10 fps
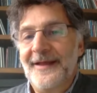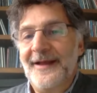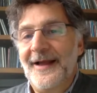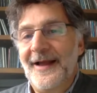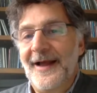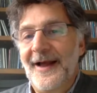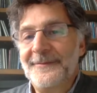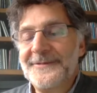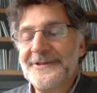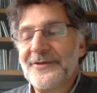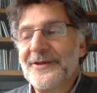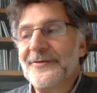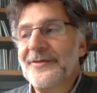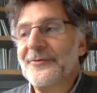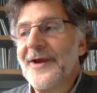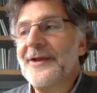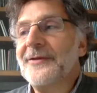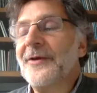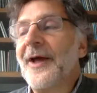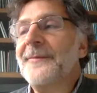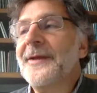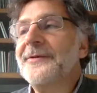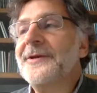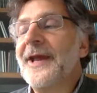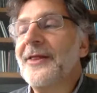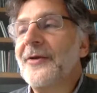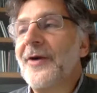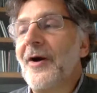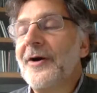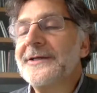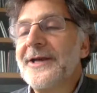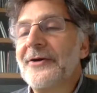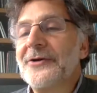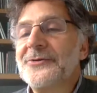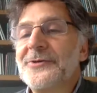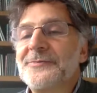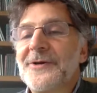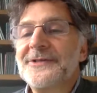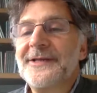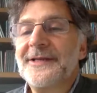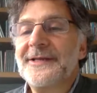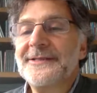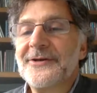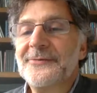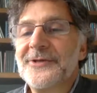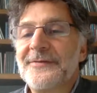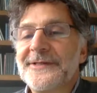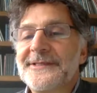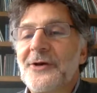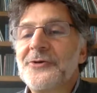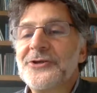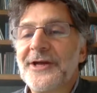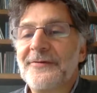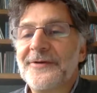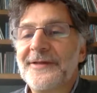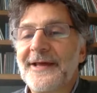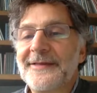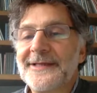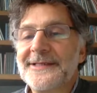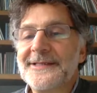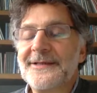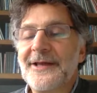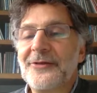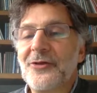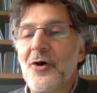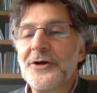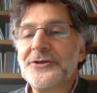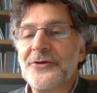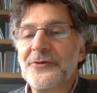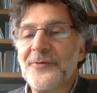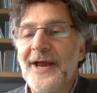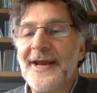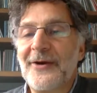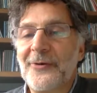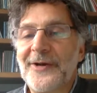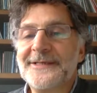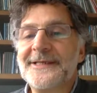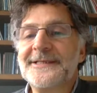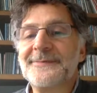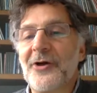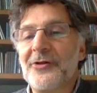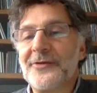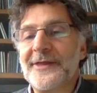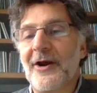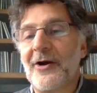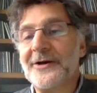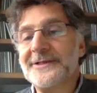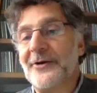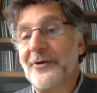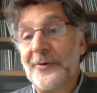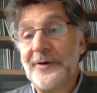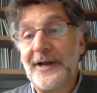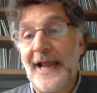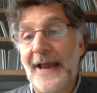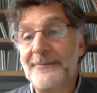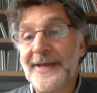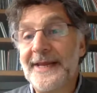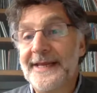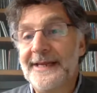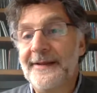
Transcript: Um, so the the red um, and yellow, orange arrows was mostly the description of the Stokes shift. That this, the larger the red arrow is, the smaller the orange arrow can be.